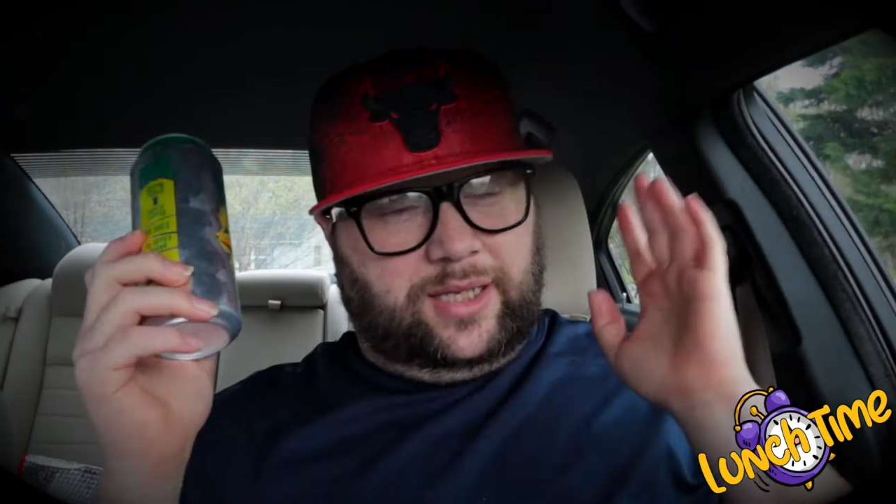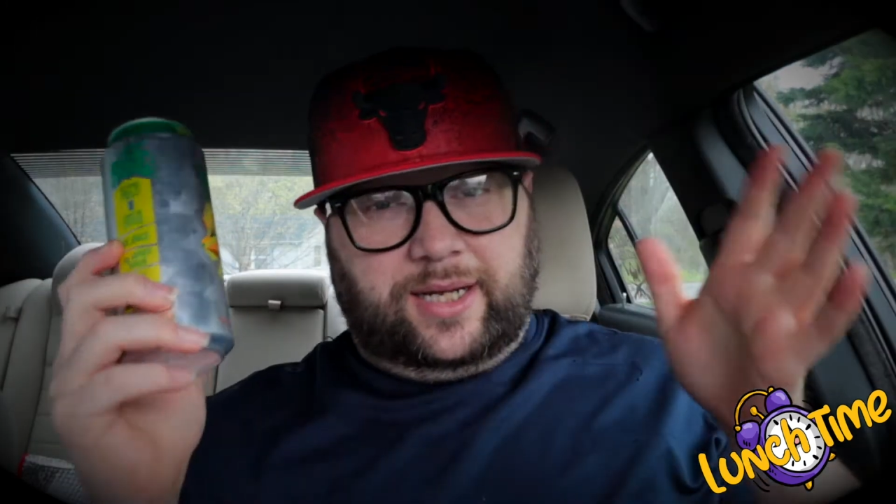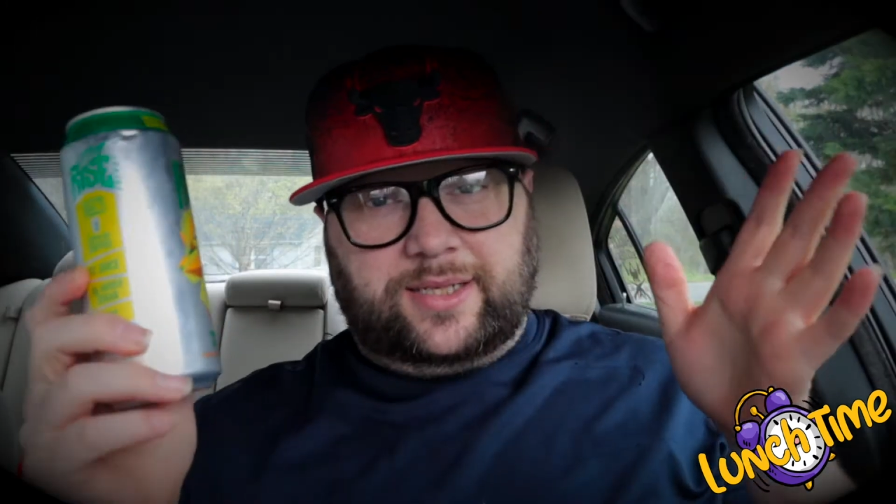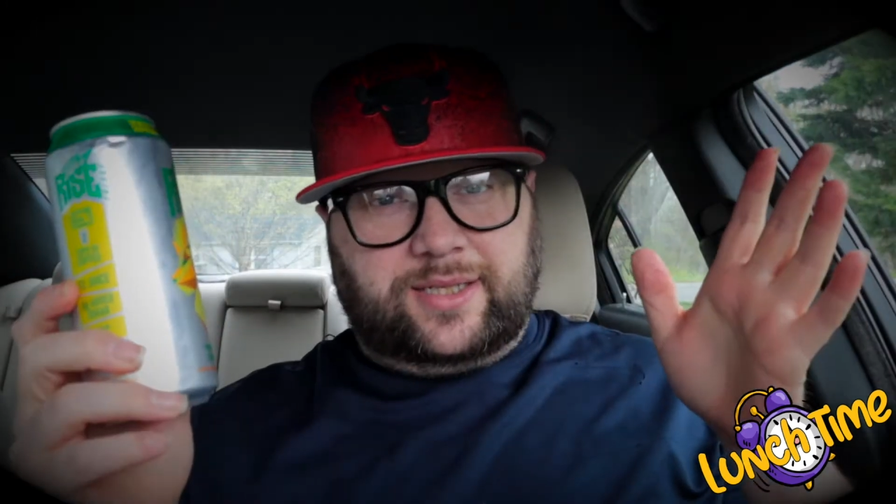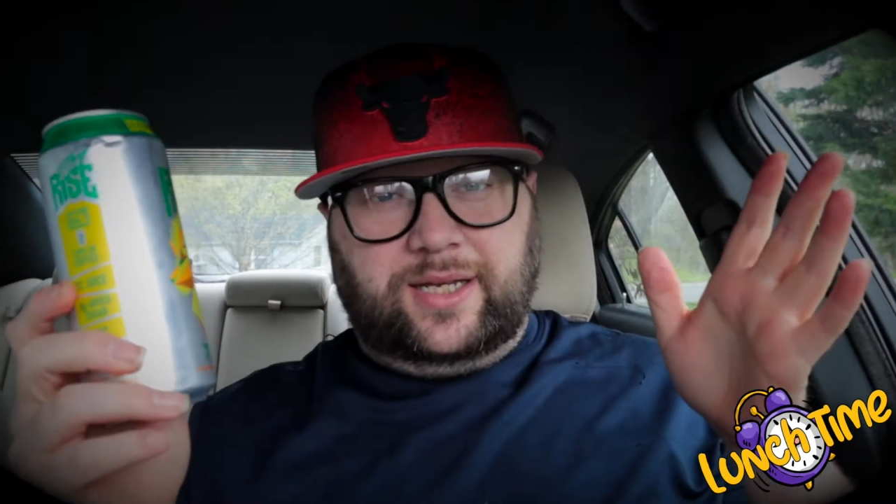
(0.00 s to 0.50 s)

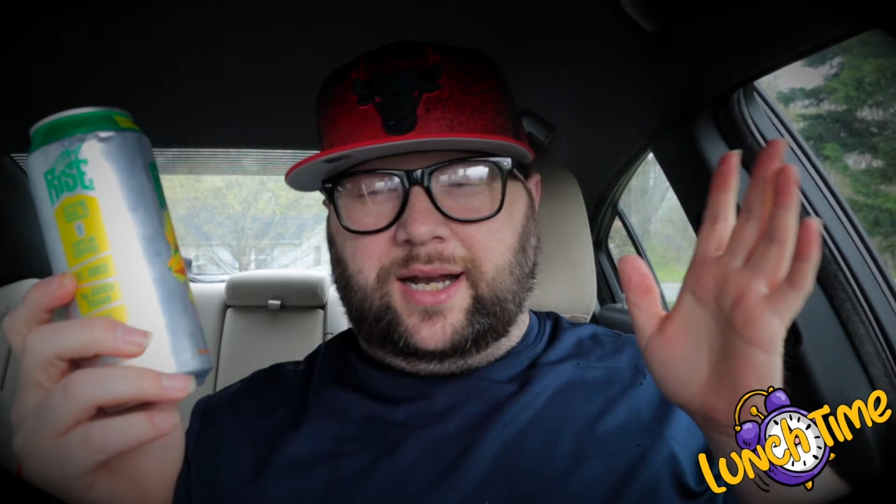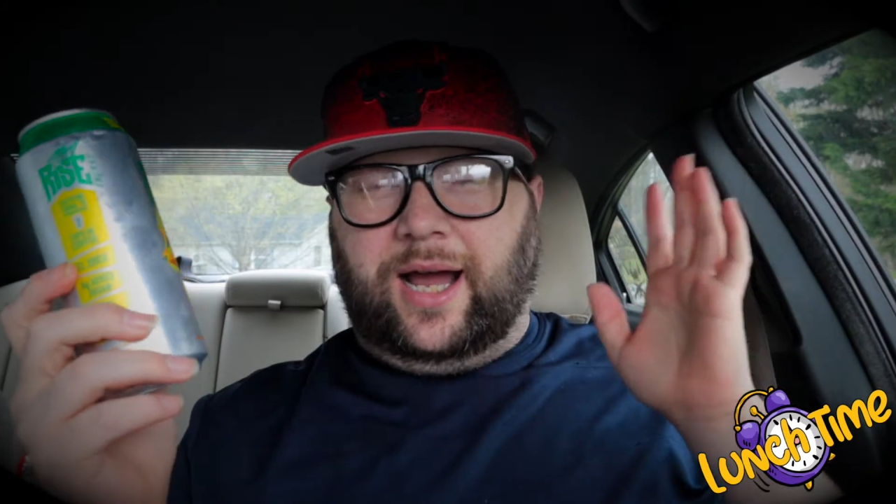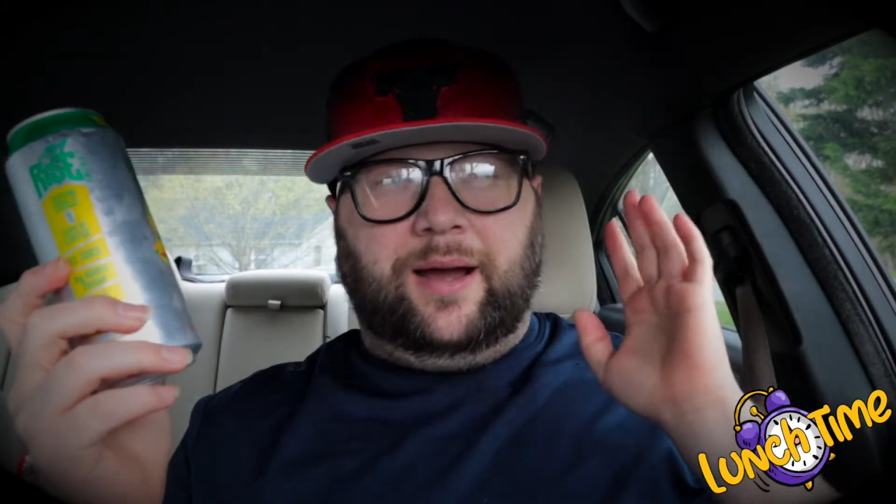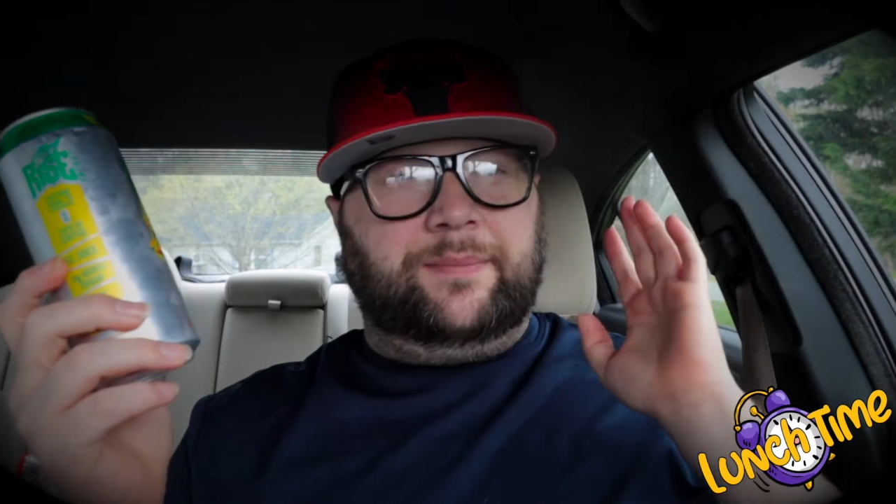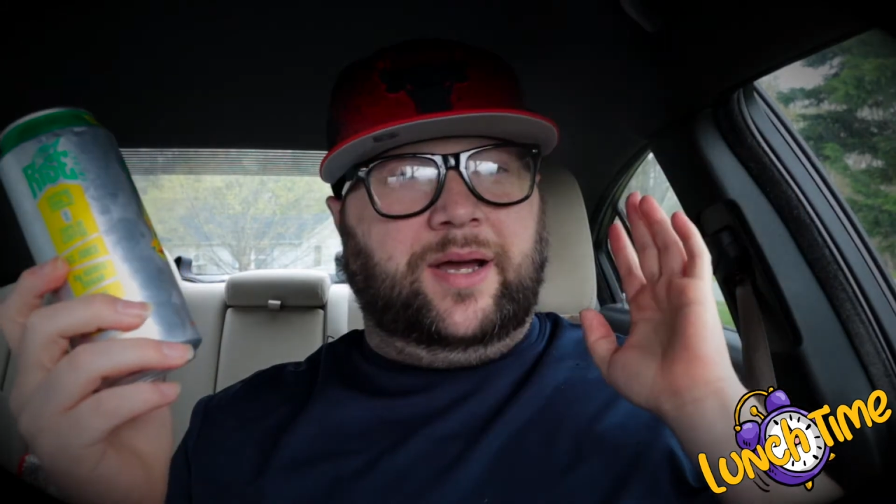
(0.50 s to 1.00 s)
Like I said,
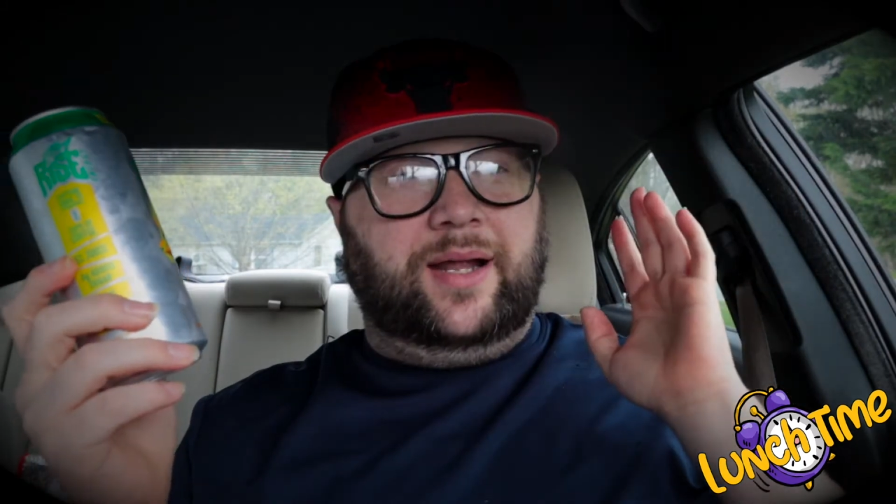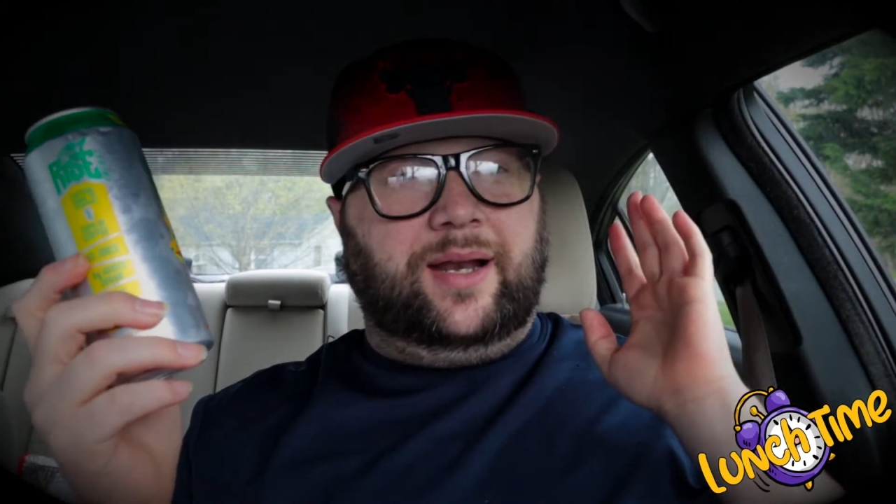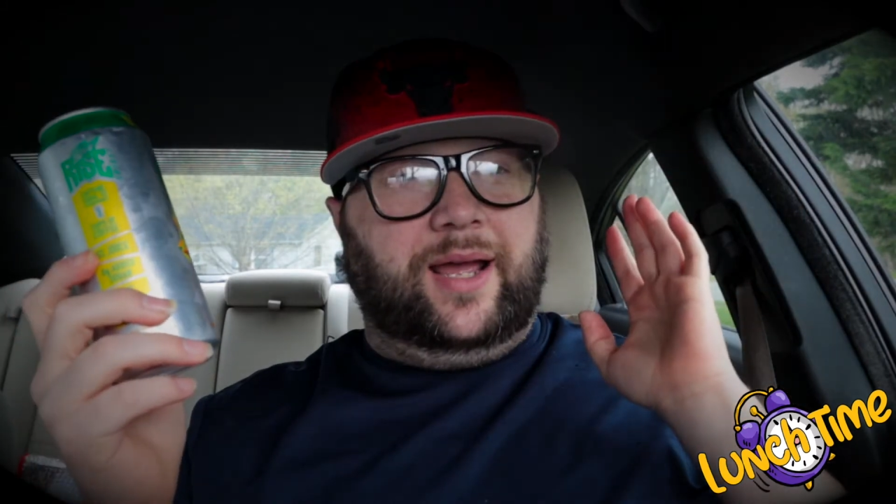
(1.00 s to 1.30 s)
I'm not